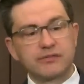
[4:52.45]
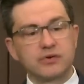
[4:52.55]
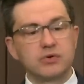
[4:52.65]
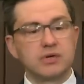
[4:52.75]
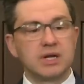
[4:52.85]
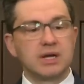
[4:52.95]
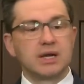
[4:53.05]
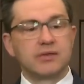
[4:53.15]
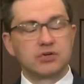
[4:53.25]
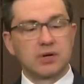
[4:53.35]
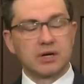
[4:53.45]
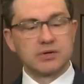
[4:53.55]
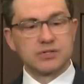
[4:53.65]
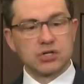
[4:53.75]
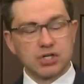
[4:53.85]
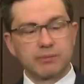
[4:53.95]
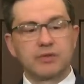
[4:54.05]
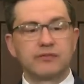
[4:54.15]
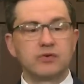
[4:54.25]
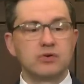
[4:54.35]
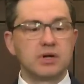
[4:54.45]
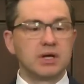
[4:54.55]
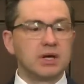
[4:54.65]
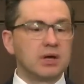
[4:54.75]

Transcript: food, the truckers that ship the food,